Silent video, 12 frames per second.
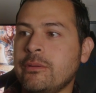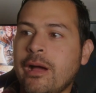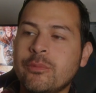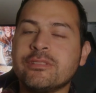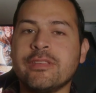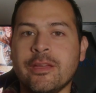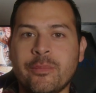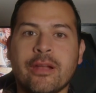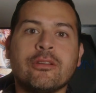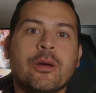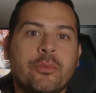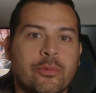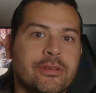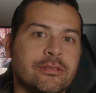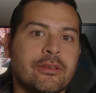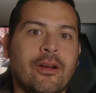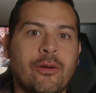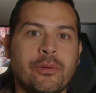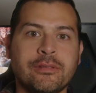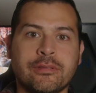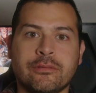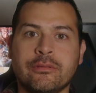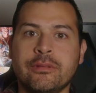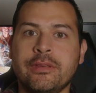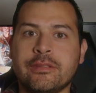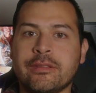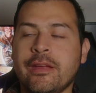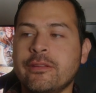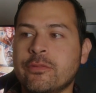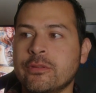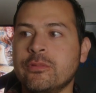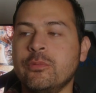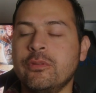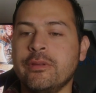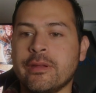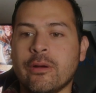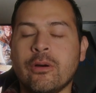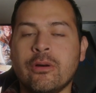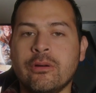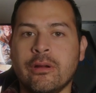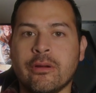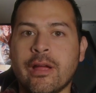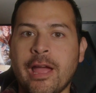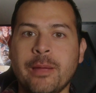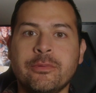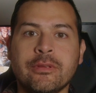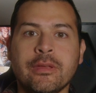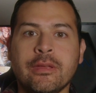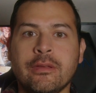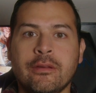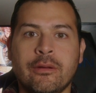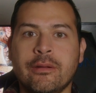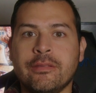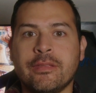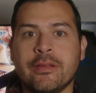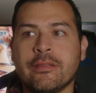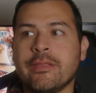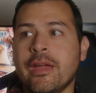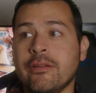I would say about a couple weeks ago, I wasn't really excited for this movie at all, or hyped, or anything like that.